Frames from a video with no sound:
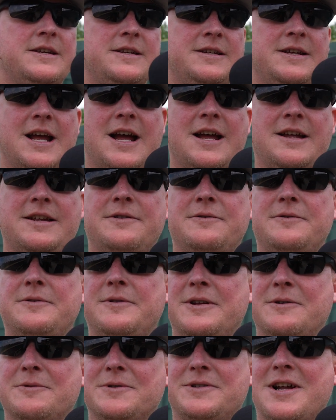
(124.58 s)
Yeah,
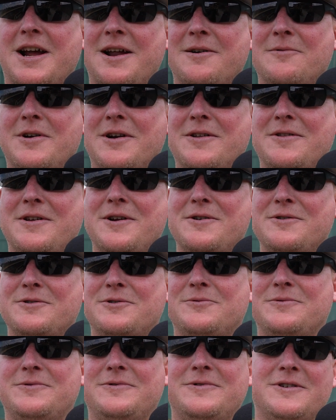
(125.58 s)
it was kind of one of
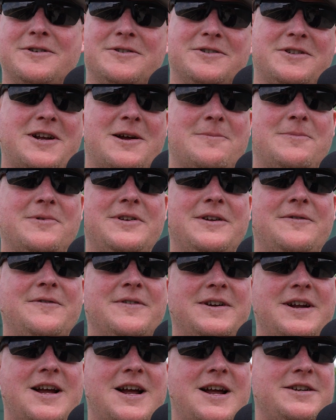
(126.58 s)
those. There's a couple
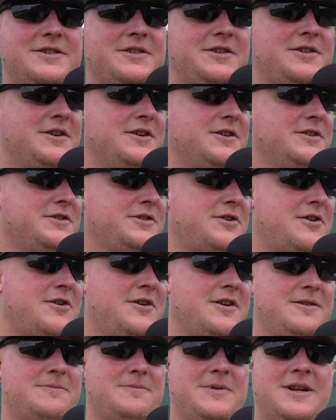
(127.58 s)
different guys you could have
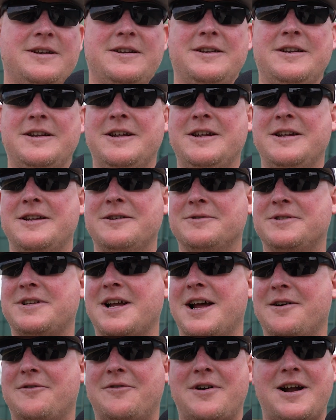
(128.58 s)
started, but it was
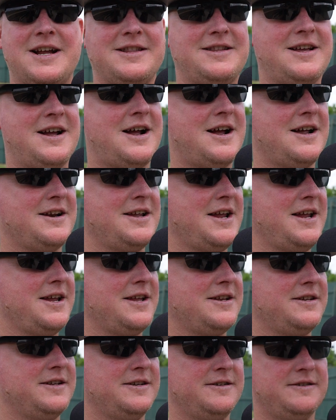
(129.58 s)
kind of ride the hot
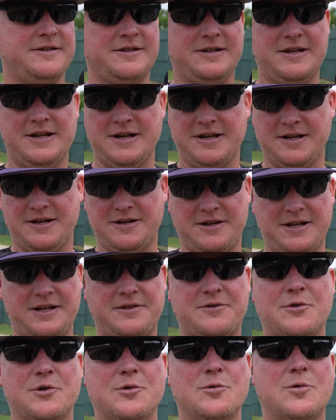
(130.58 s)
hand, and he
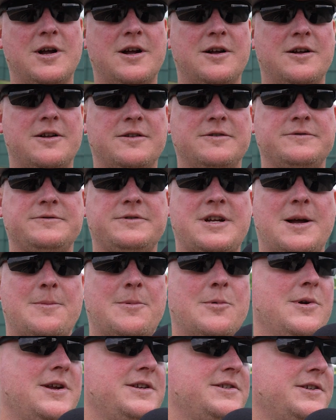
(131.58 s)
threw well a
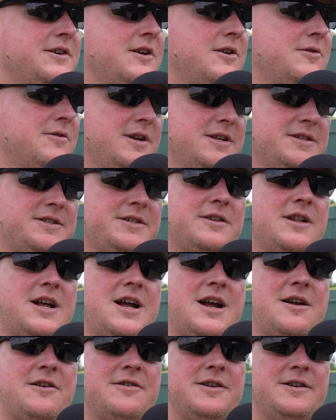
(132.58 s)
couple weeks ago against
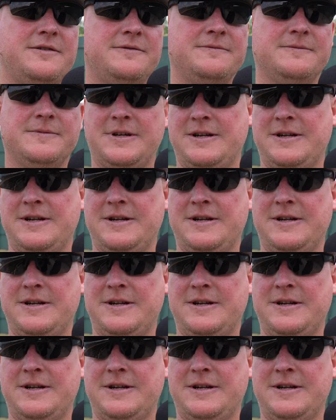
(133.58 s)
Cloud, and